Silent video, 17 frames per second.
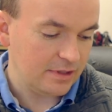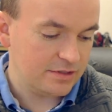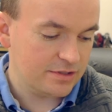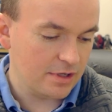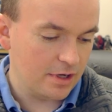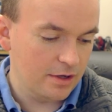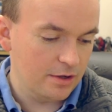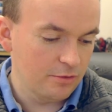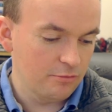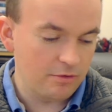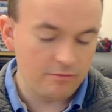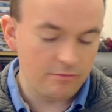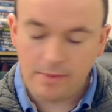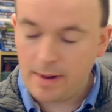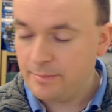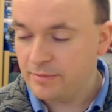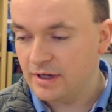So
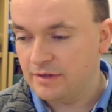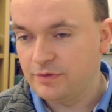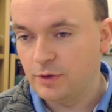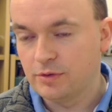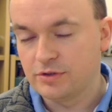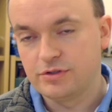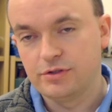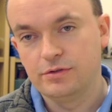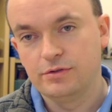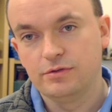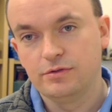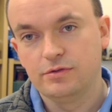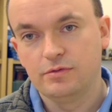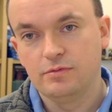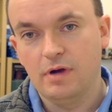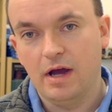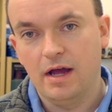remember, if you want
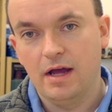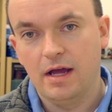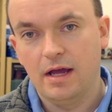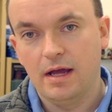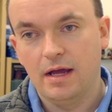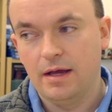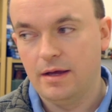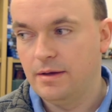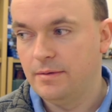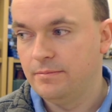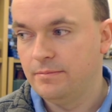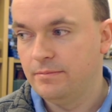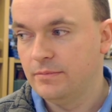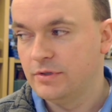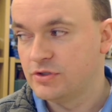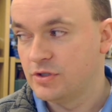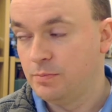
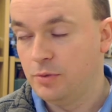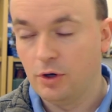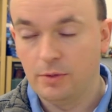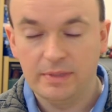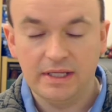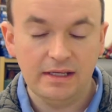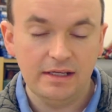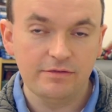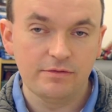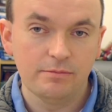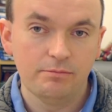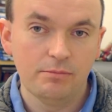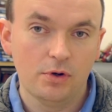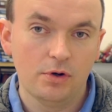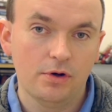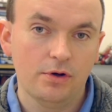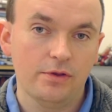to support me even
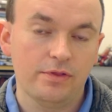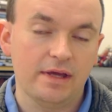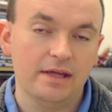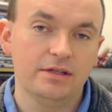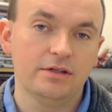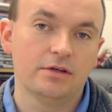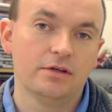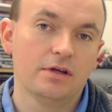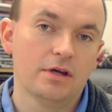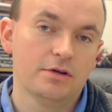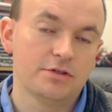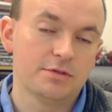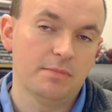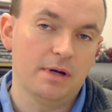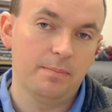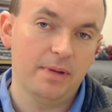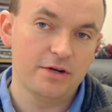more, then you can go
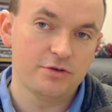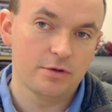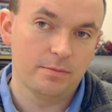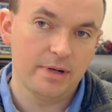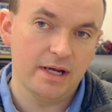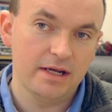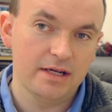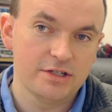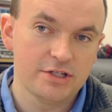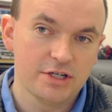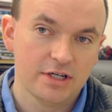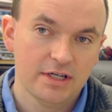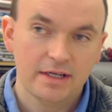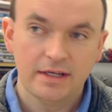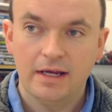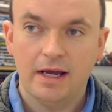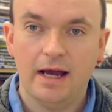to my Patreon page
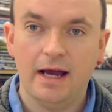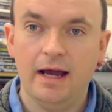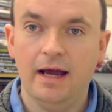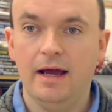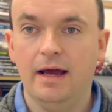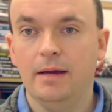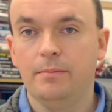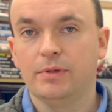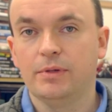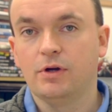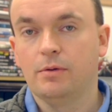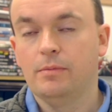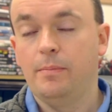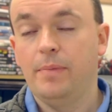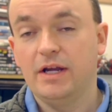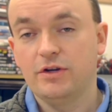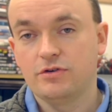and become
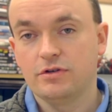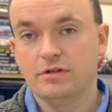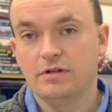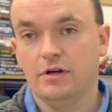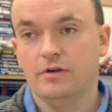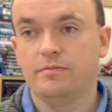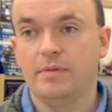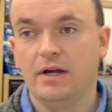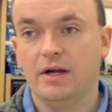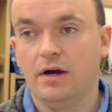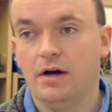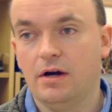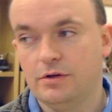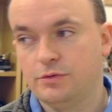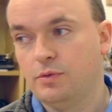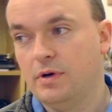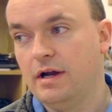a patron of my
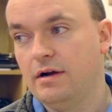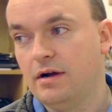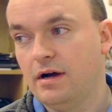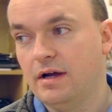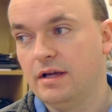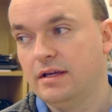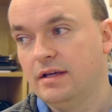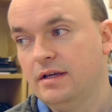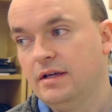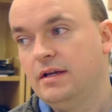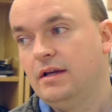art, where I